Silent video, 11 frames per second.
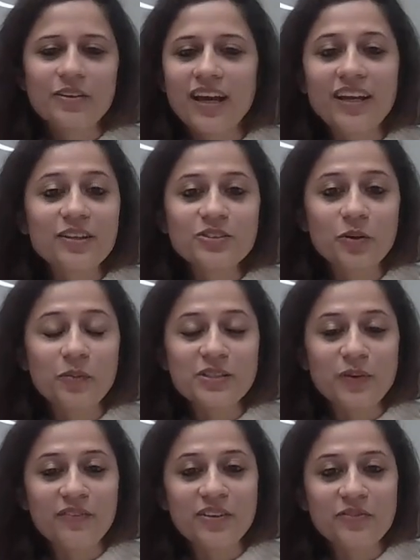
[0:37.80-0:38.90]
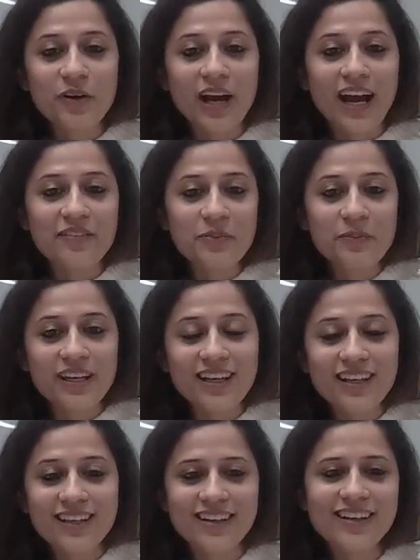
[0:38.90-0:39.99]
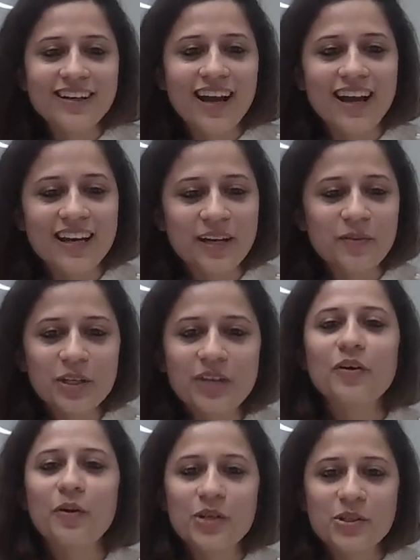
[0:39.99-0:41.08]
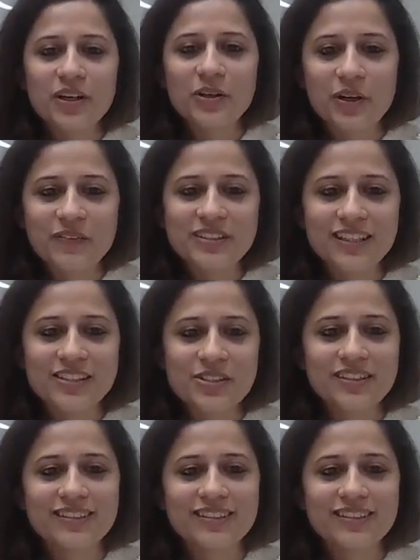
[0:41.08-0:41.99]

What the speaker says: Thank you so much, Pawan, for having me here, and I'm looking forward to our conversation.